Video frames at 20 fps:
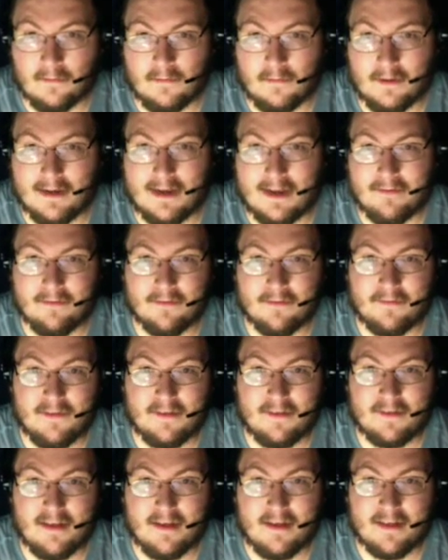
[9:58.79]
whatever, if
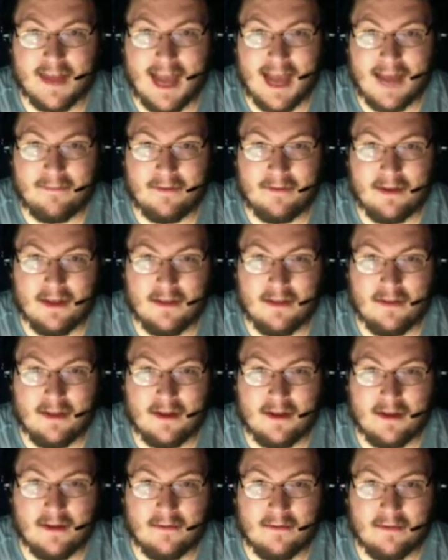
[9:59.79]
this does happen to
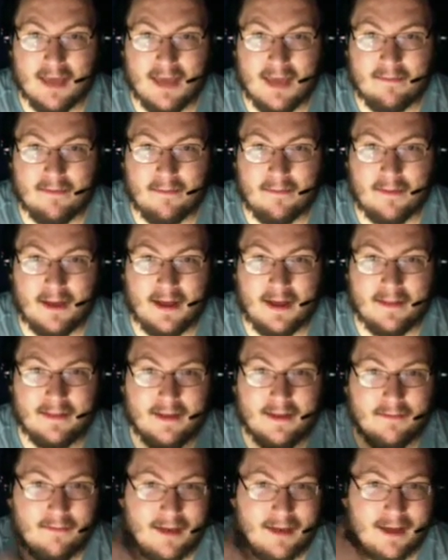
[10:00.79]
you, keep in mind
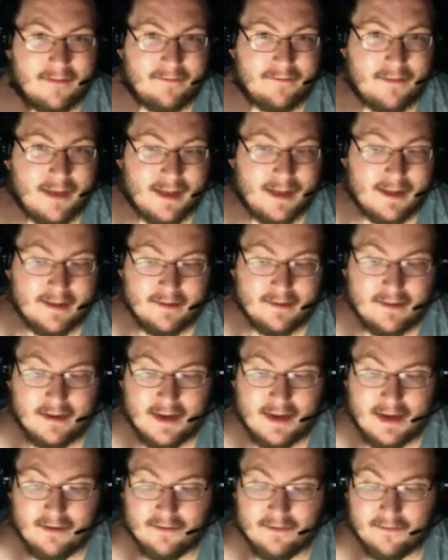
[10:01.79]
that Wi-Fi is indeed your